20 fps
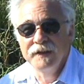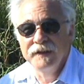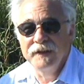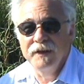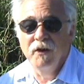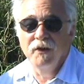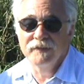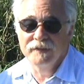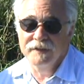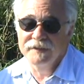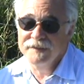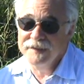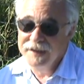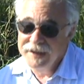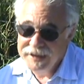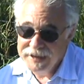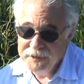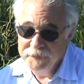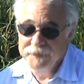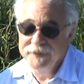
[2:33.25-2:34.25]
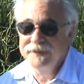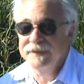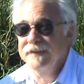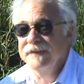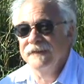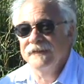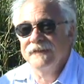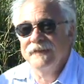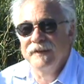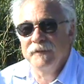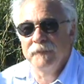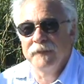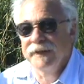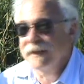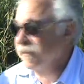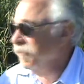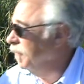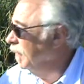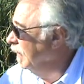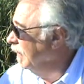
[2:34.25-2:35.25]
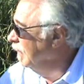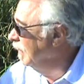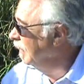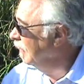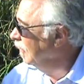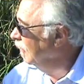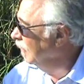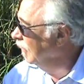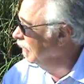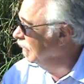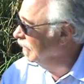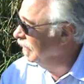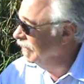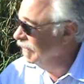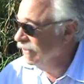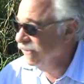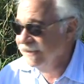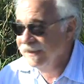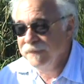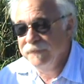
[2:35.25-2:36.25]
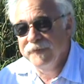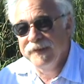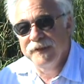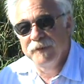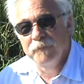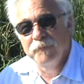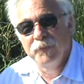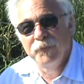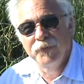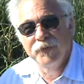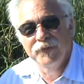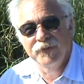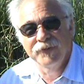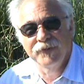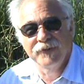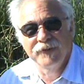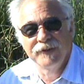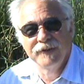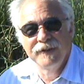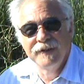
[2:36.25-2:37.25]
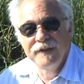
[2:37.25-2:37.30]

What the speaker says: Now, at the time, it didn't seem like a big deal, and it didn't seem that important.